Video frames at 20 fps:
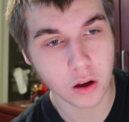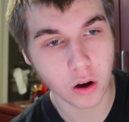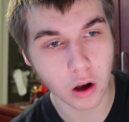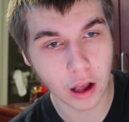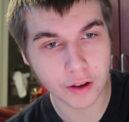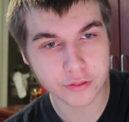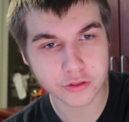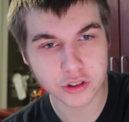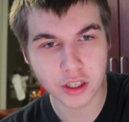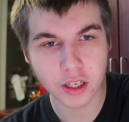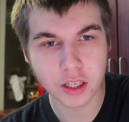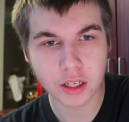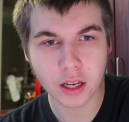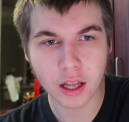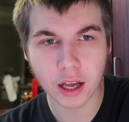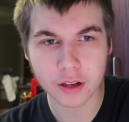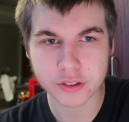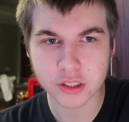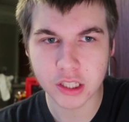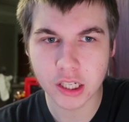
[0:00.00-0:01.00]
I've seen
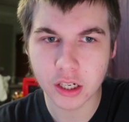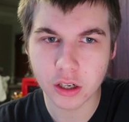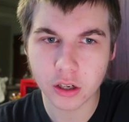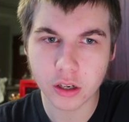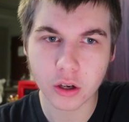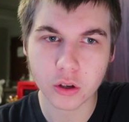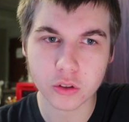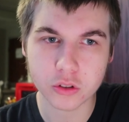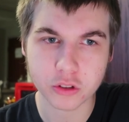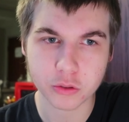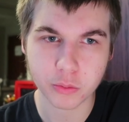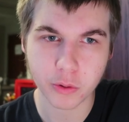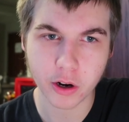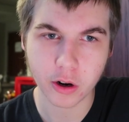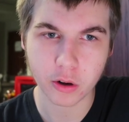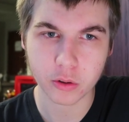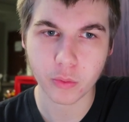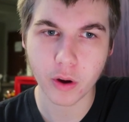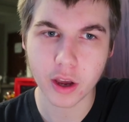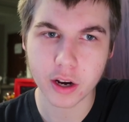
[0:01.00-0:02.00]
it
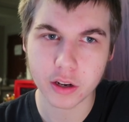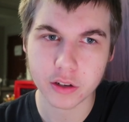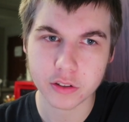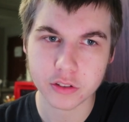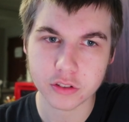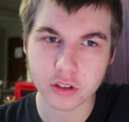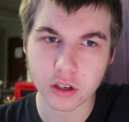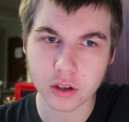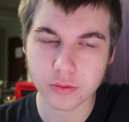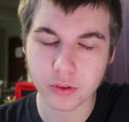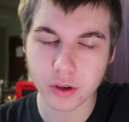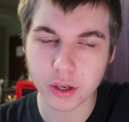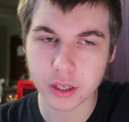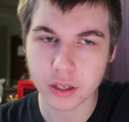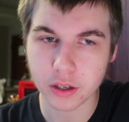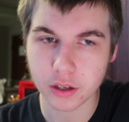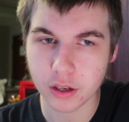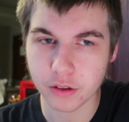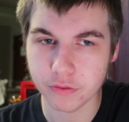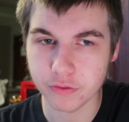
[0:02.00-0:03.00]
elsewhere on Reddit and stuff.
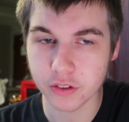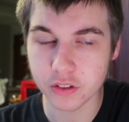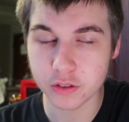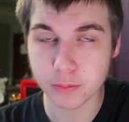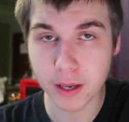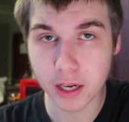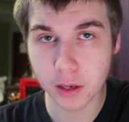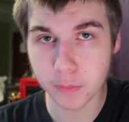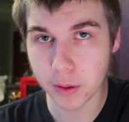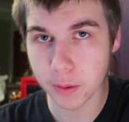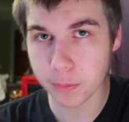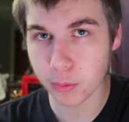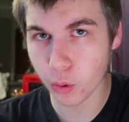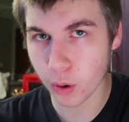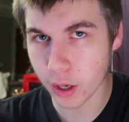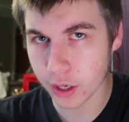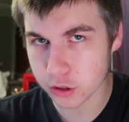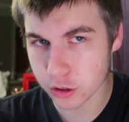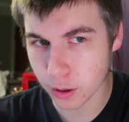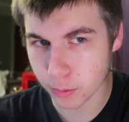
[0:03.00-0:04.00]
Like, if this many people
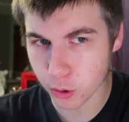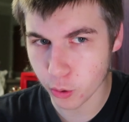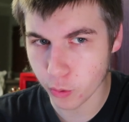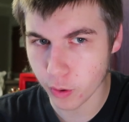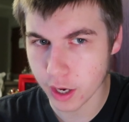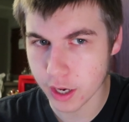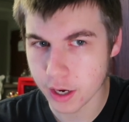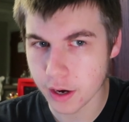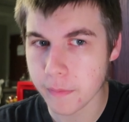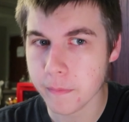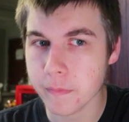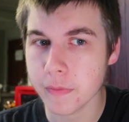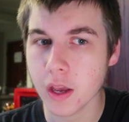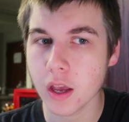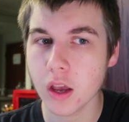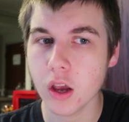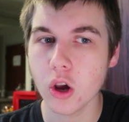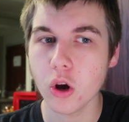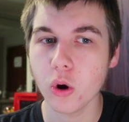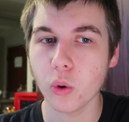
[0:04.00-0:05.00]
hate Tropical Rain,
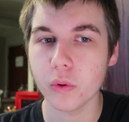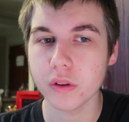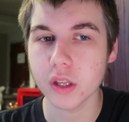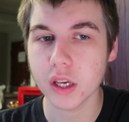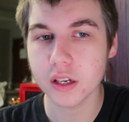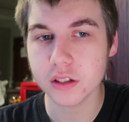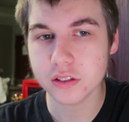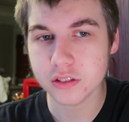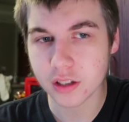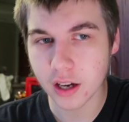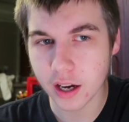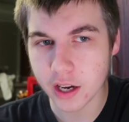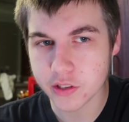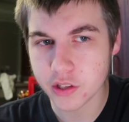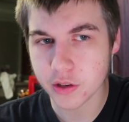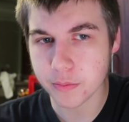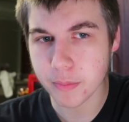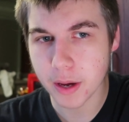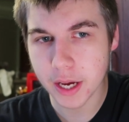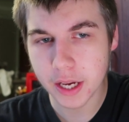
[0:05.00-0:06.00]
when they decide
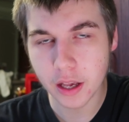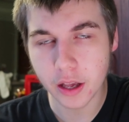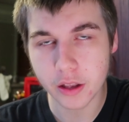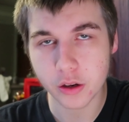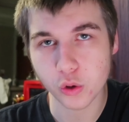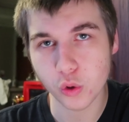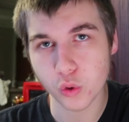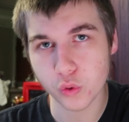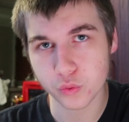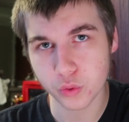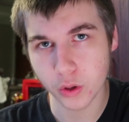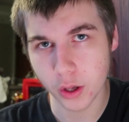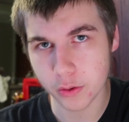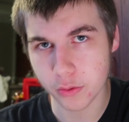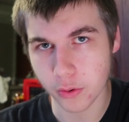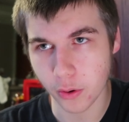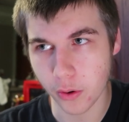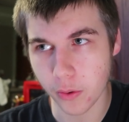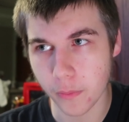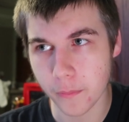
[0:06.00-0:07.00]
to make a new
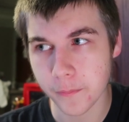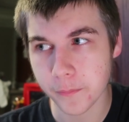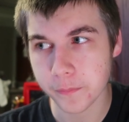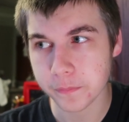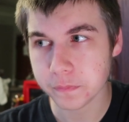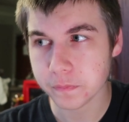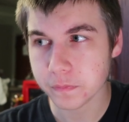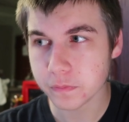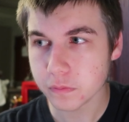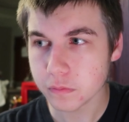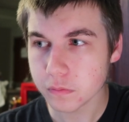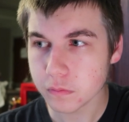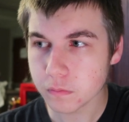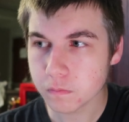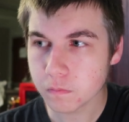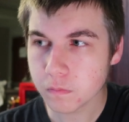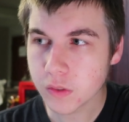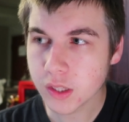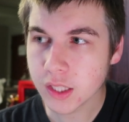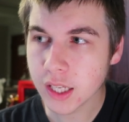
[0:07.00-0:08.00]
flavor
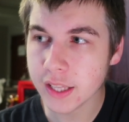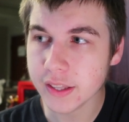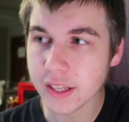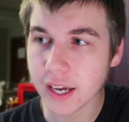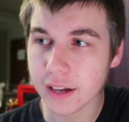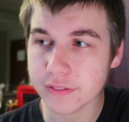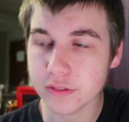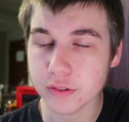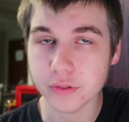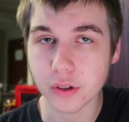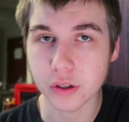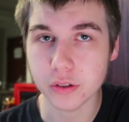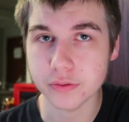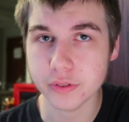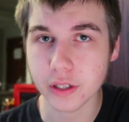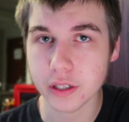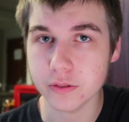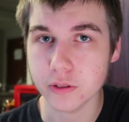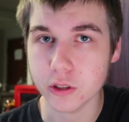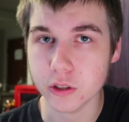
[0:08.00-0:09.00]
and they have to vault
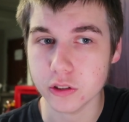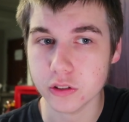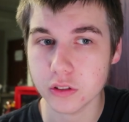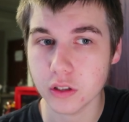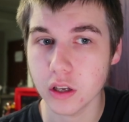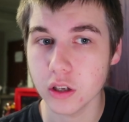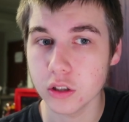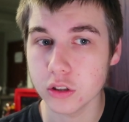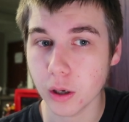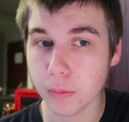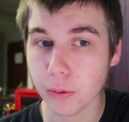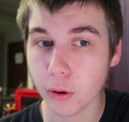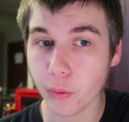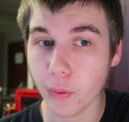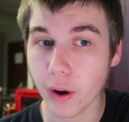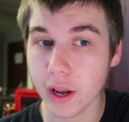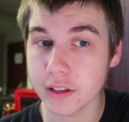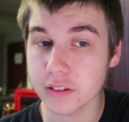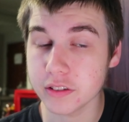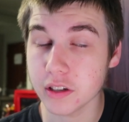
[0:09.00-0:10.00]
flavors, Tropical
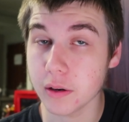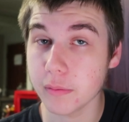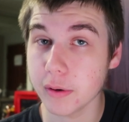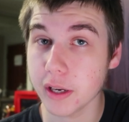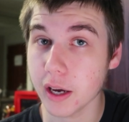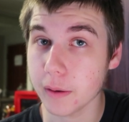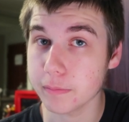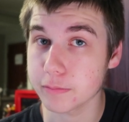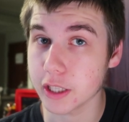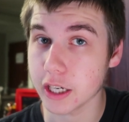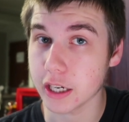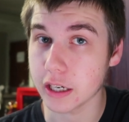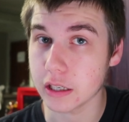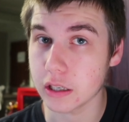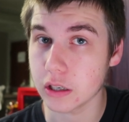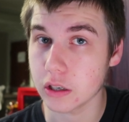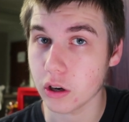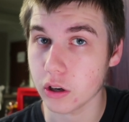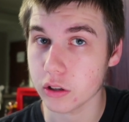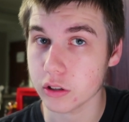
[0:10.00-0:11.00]
Rain's gonna be up there
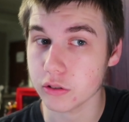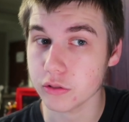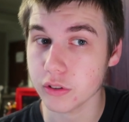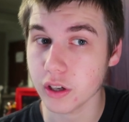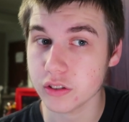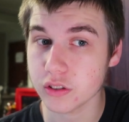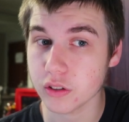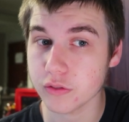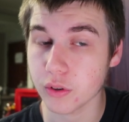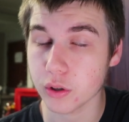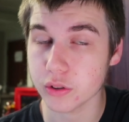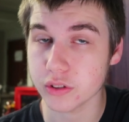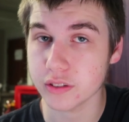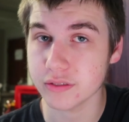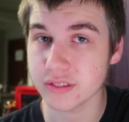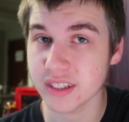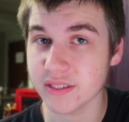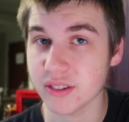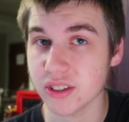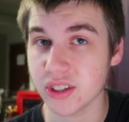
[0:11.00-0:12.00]
on their list of vaulting
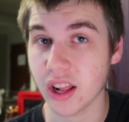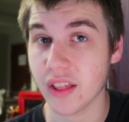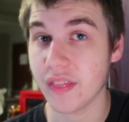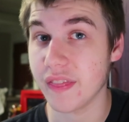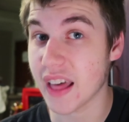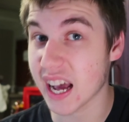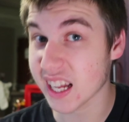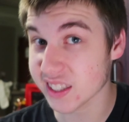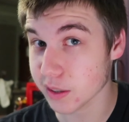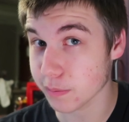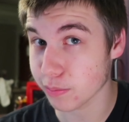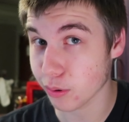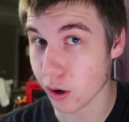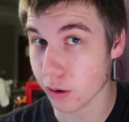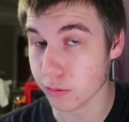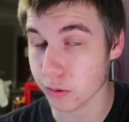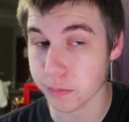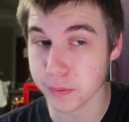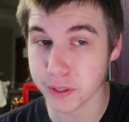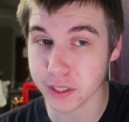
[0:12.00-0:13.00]
flavors, and that's a
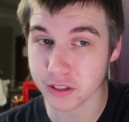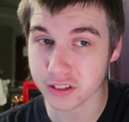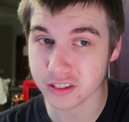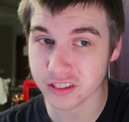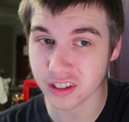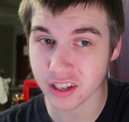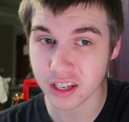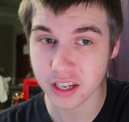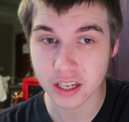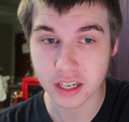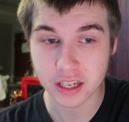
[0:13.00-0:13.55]
problem because